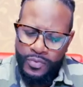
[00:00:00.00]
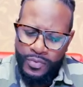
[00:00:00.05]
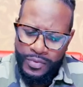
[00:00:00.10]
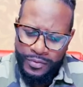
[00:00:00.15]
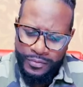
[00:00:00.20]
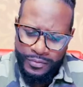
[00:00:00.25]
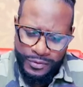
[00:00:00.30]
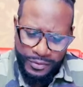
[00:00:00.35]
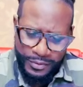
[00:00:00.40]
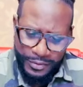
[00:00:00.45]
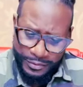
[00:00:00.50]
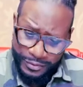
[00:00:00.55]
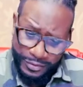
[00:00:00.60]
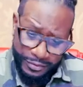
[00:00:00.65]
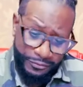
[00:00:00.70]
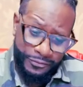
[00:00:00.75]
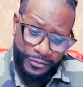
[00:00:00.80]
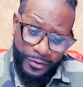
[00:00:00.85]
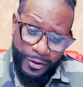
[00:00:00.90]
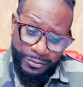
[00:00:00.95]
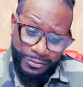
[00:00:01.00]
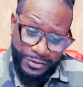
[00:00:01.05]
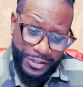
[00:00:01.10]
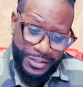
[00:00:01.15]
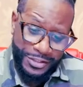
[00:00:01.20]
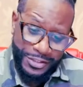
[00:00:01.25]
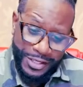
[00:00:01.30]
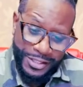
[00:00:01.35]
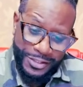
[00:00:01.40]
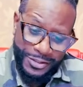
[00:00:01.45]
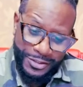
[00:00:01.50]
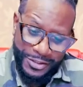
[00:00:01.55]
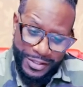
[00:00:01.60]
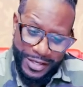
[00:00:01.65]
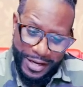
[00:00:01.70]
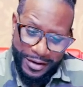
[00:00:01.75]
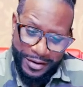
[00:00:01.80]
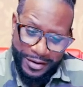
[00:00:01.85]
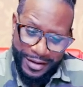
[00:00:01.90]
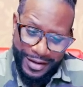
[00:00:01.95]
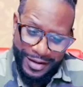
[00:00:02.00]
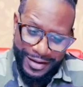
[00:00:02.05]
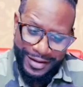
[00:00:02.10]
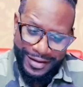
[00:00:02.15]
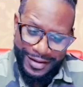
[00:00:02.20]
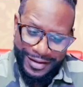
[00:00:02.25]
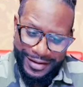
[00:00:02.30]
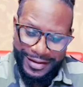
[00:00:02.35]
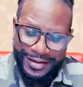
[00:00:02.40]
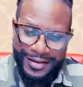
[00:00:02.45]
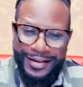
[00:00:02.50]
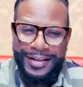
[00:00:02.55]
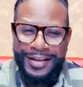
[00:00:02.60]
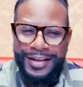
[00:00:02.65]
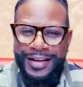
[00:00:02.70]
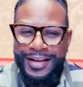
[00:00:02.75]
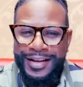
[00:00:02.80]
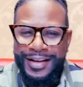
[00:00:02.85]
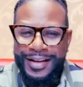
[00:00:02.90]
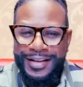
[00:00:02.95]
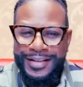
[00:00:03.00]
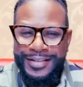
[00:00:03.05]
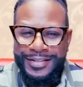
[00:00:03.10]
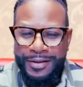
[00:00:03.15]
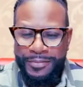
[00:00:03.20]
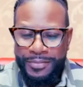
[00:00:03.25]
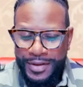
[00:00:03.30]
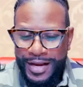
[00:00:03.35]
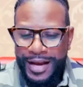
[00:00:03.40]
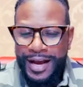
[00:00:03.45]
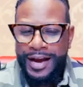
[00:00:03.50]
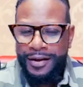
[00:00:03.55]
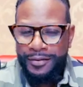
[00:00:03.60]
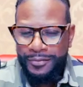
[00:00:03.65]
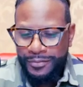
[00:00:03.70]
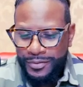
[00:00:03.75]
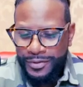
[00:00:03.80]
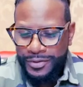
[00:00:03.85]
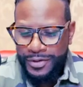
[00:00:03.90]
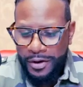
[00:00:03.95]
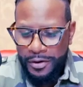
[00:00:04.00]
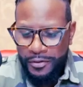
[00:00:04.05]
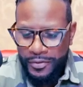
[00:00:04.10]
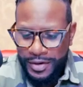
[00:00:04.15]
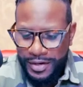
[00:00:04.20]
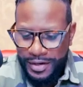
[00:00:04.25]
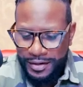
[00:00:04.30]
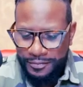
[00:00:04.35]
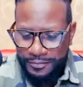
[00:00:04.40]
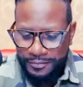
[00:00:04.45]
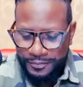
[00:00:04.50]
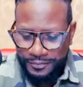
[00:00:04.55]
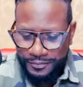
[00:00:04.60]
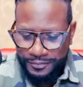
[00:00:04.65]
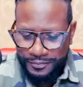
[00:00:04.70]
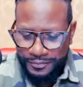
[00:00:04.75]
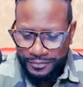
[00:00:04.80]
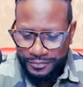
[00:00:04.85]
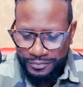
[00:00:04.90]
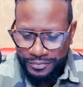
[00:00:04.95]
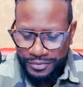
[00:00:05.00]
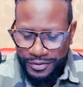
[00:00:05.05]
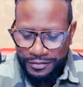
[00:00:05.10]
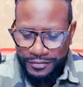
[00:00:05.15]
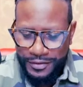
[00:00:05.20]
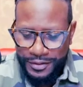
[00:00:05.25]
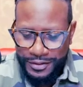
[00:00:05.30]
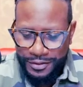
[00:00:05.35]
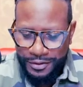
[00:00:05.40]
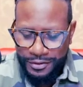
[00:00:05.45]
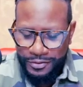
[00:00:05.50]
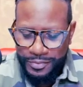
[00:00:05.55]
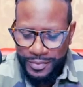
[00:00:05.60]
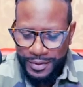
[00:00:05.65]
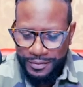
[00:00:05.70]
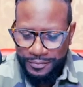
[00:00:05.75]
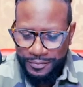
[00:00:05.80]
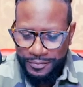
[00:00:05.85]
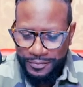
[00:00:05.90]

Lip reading: So I was informed just yesterday, something I was already privy to, but